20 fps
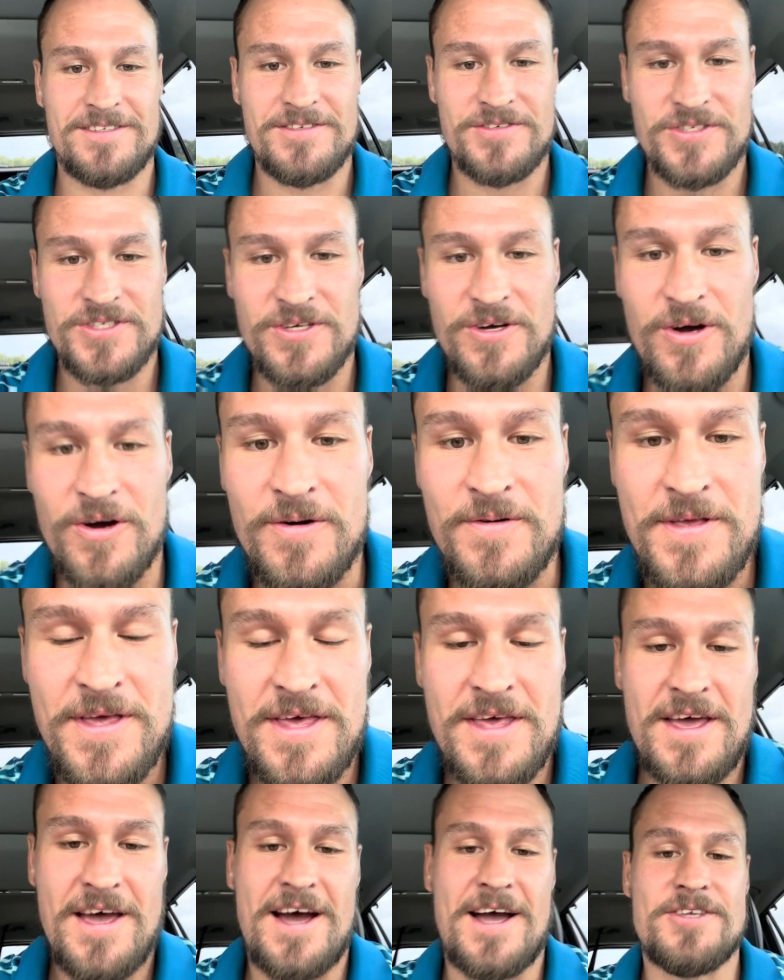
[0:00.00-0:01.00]
So
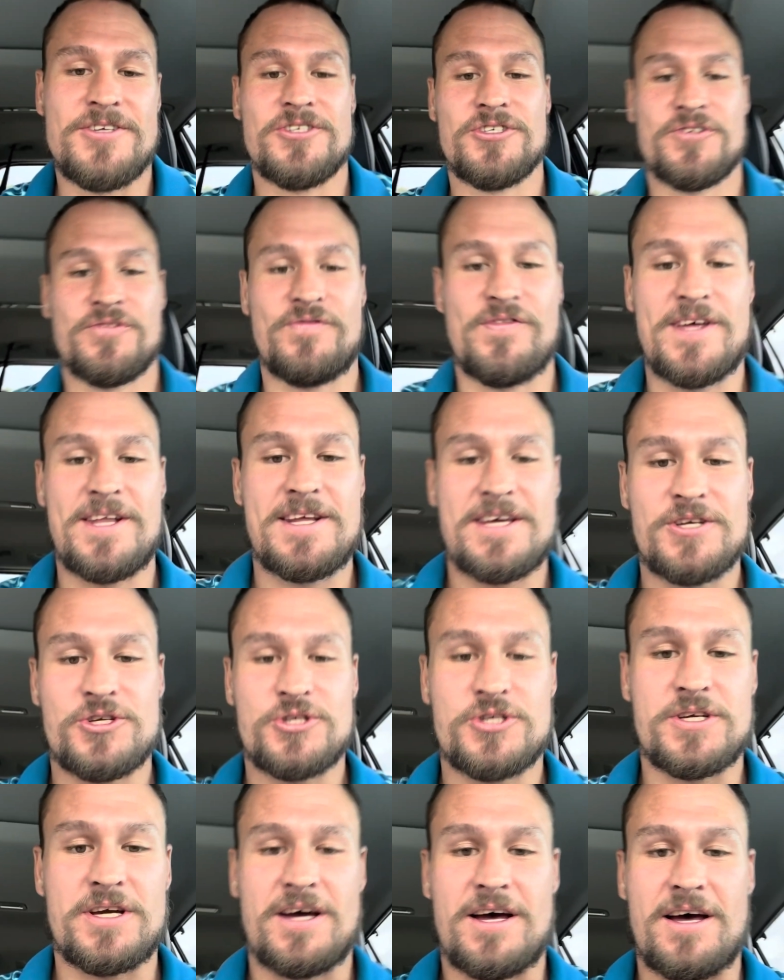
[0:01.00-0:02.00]
I just
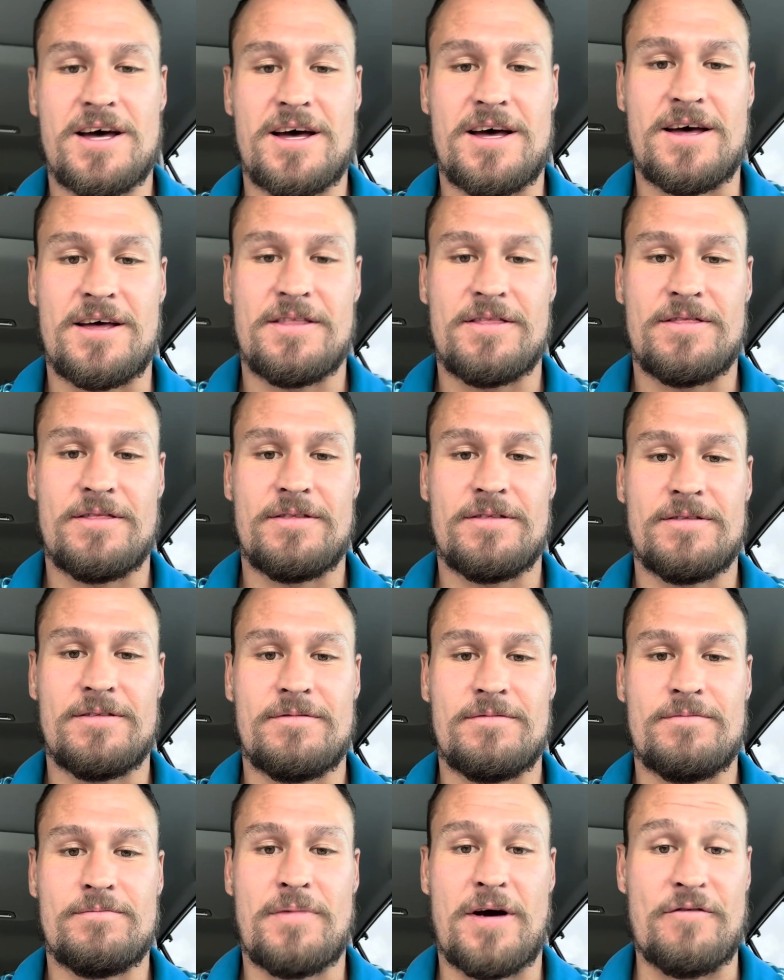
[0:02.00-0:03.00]
finished
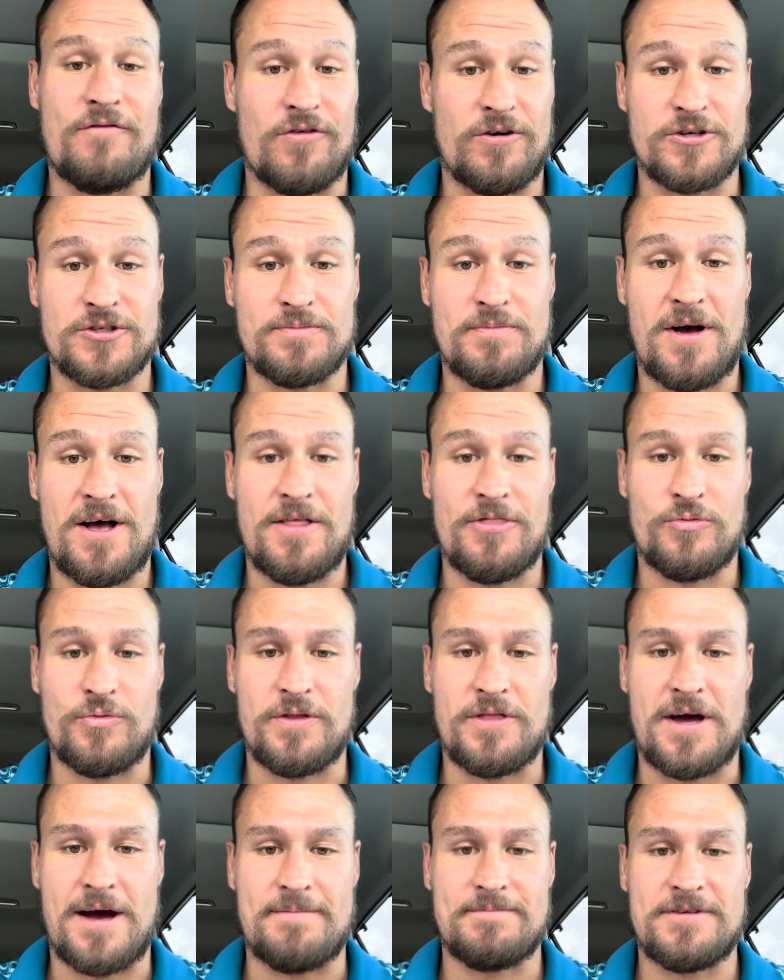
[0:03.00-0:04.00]
my first month
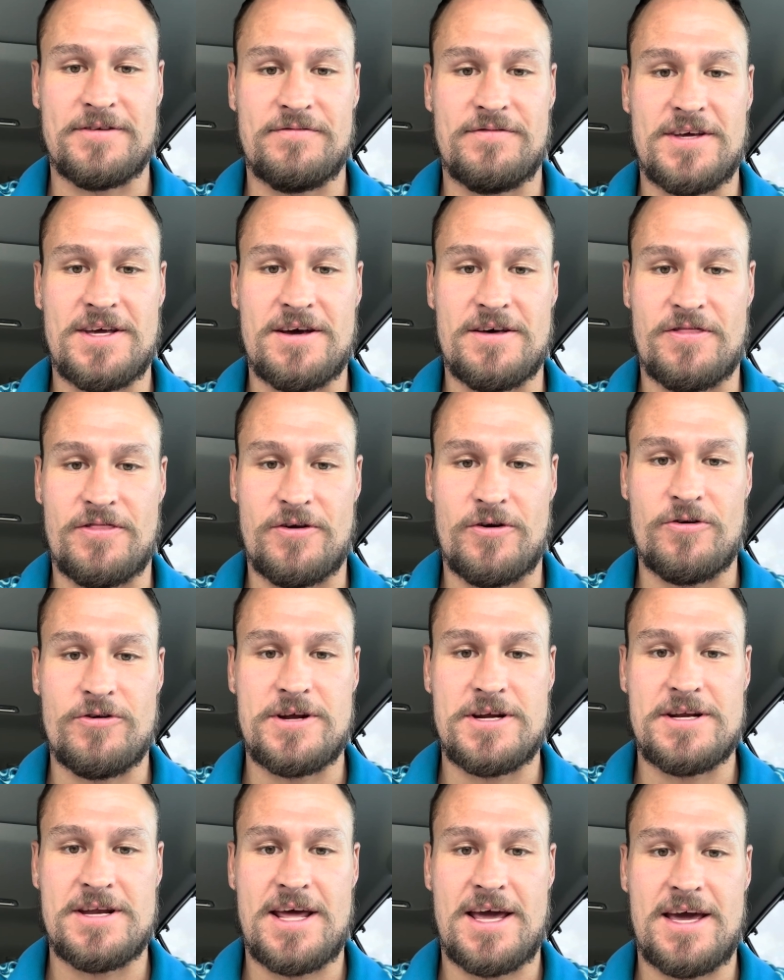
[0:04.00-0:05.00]
with OPTAVIA.
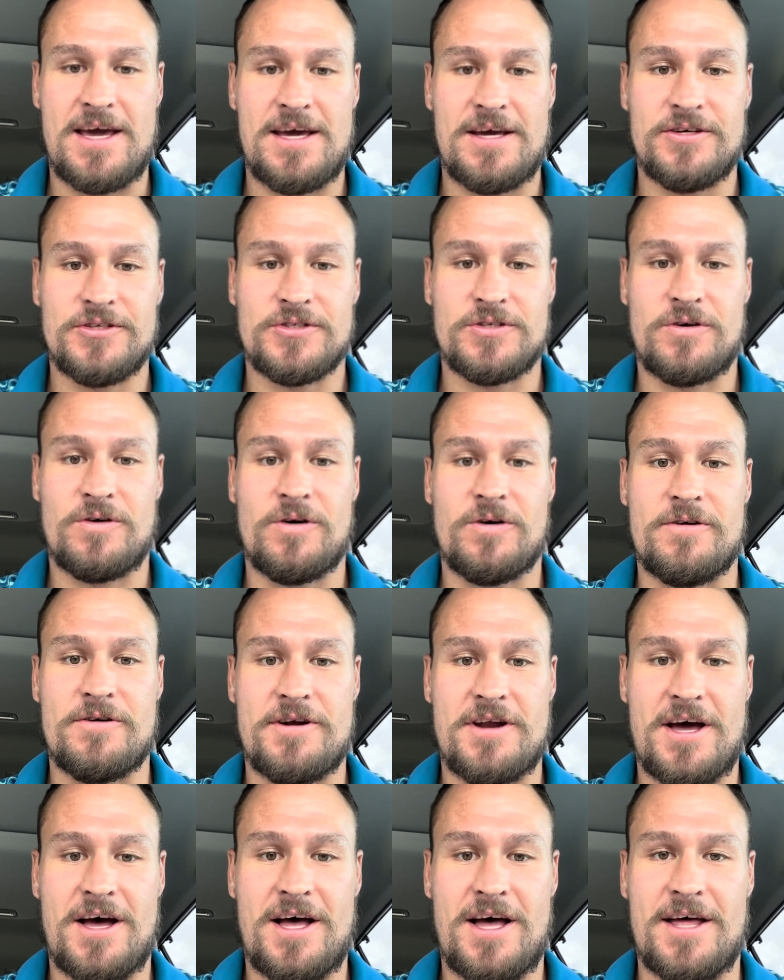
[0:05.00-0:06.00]
30 days are
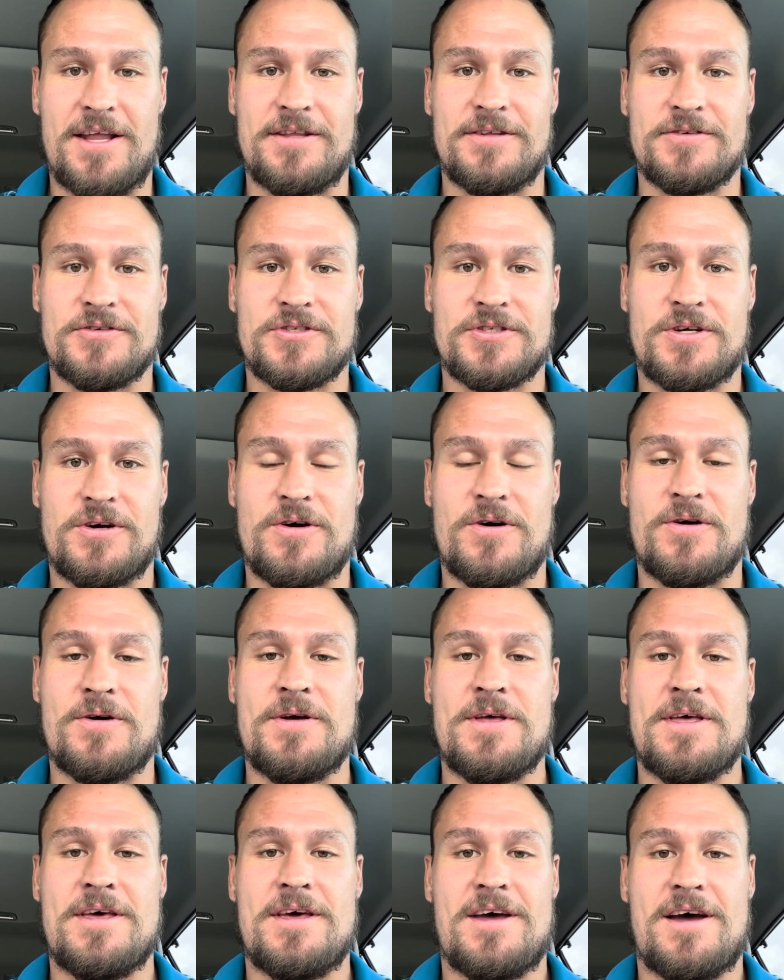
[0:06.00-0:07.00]
done. So
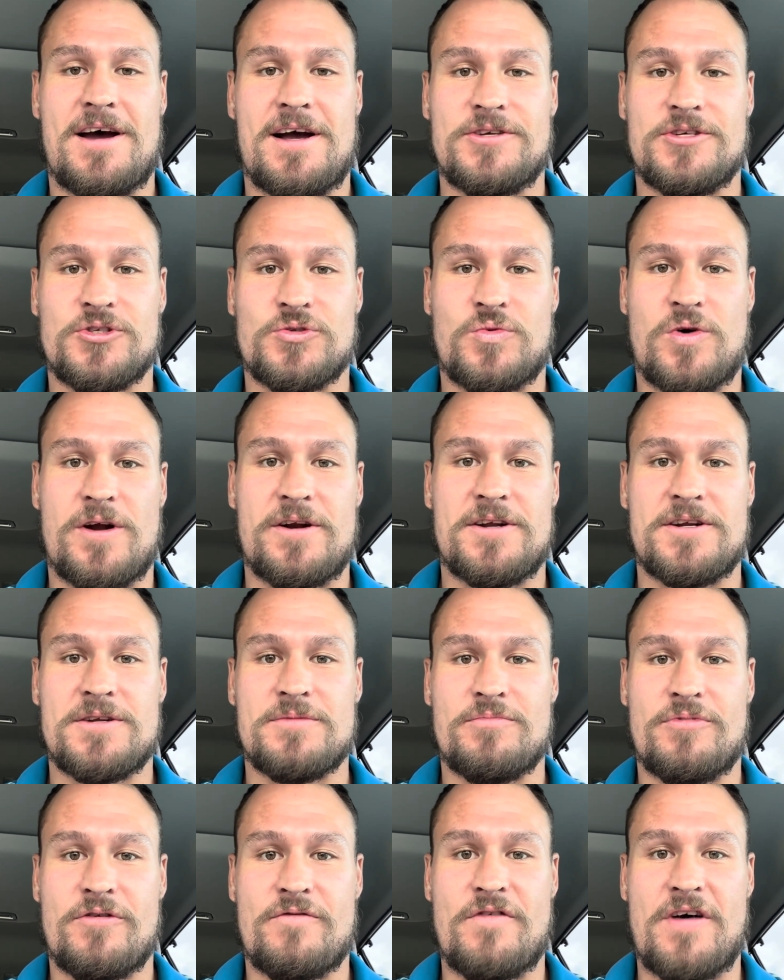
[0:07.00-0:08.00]
I just wanted
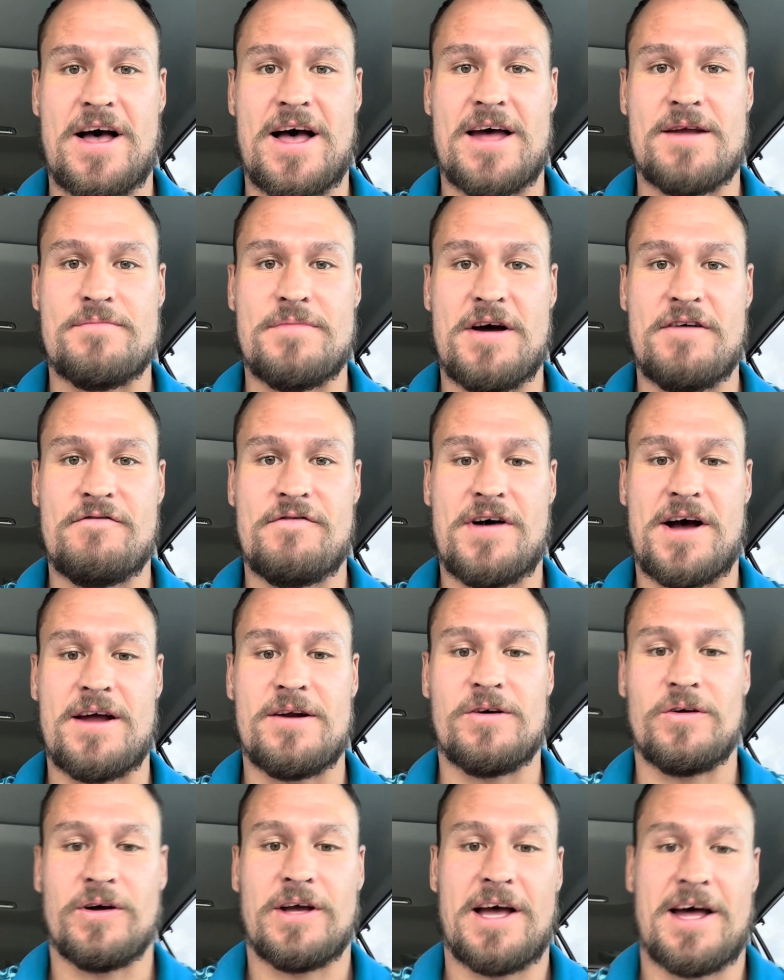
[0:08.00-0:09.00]
to provide my
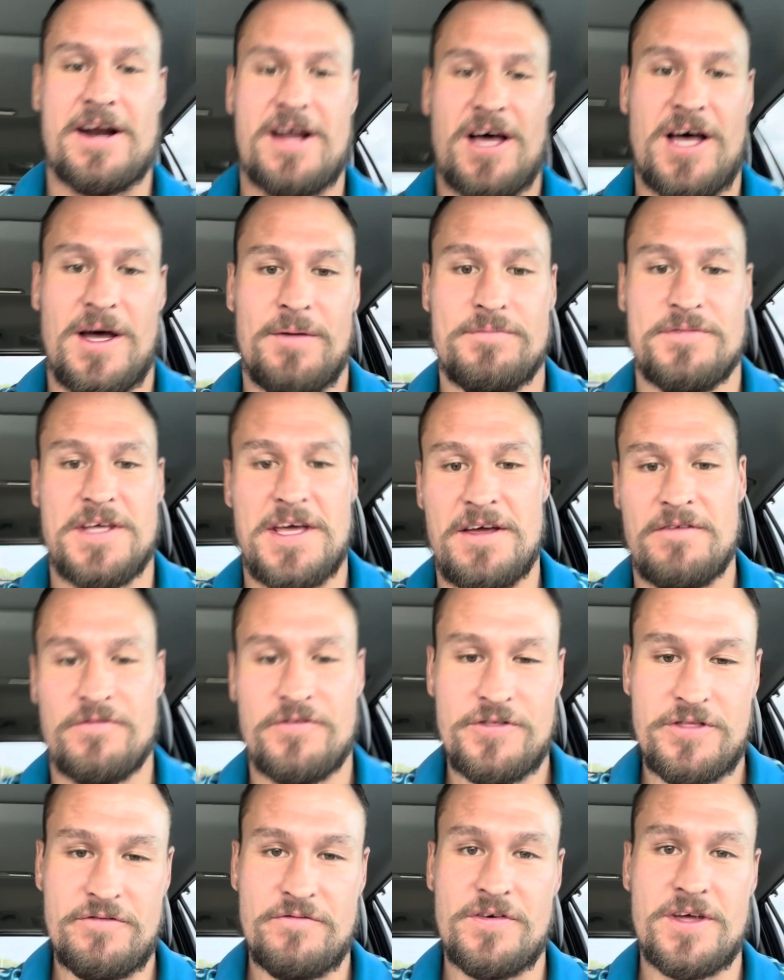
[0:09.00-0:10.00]
final kind of update
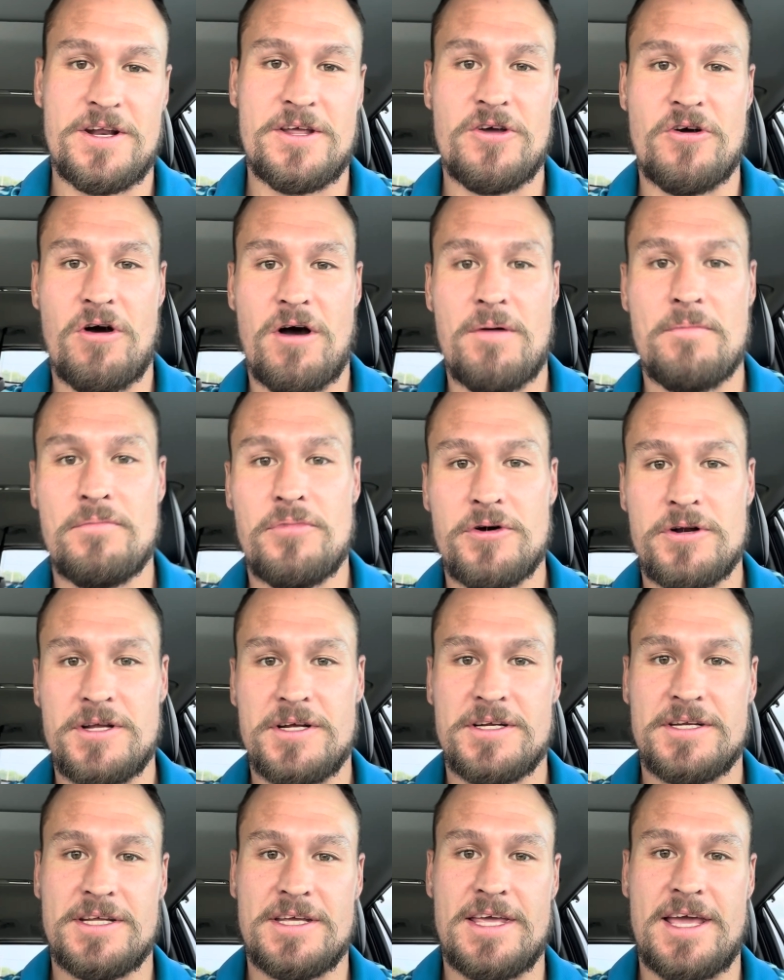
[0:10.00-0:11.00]
for the video I'm
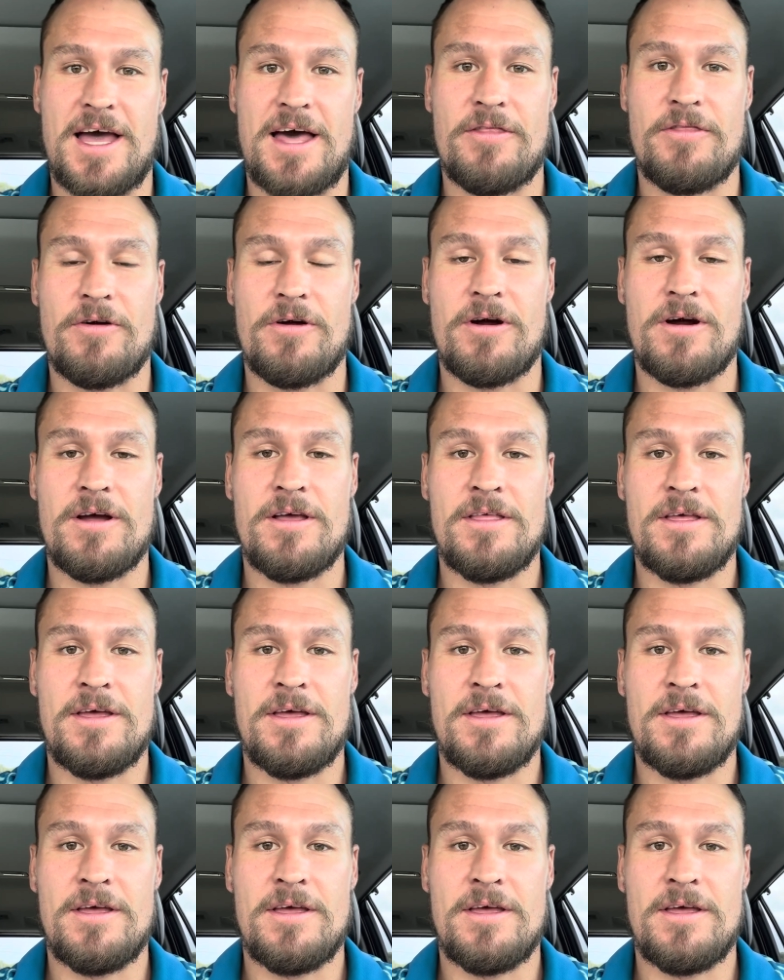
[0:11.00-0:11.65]
putting together.